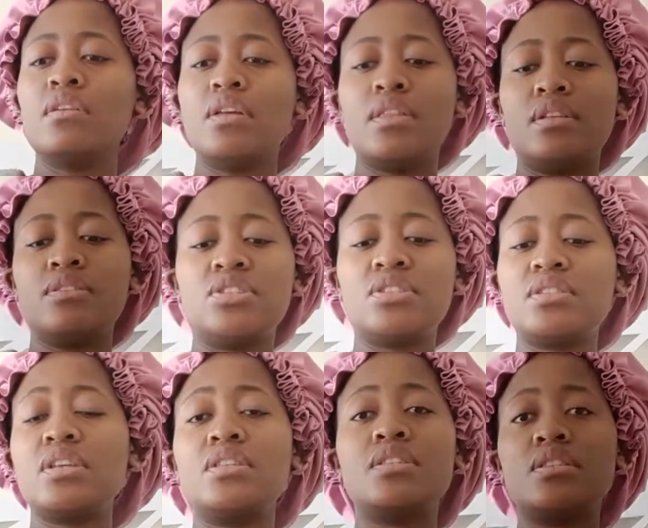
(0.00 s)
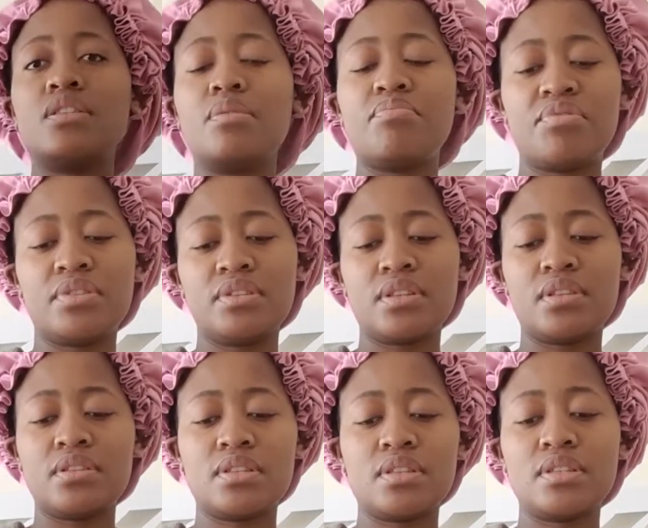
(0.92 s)
And it just says the
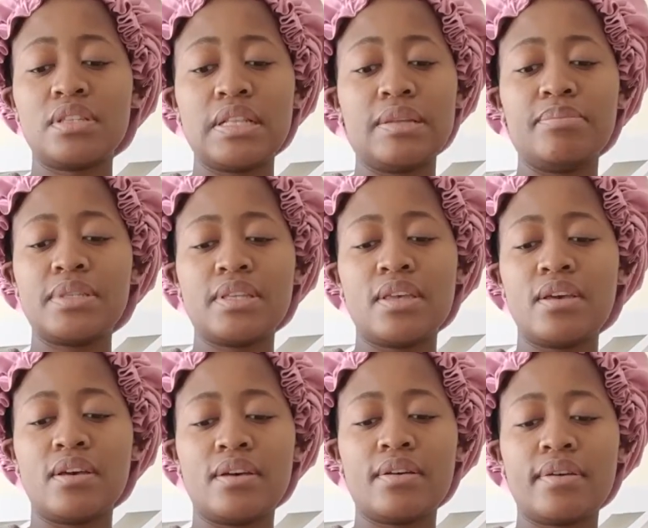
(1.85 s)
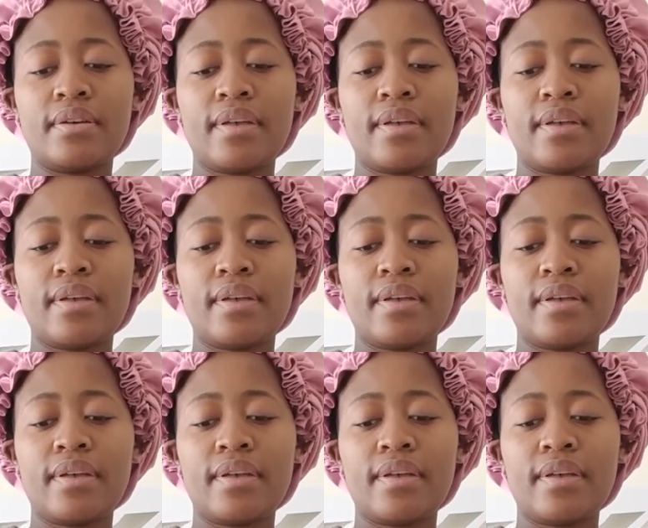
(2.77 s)
princess sleeps here.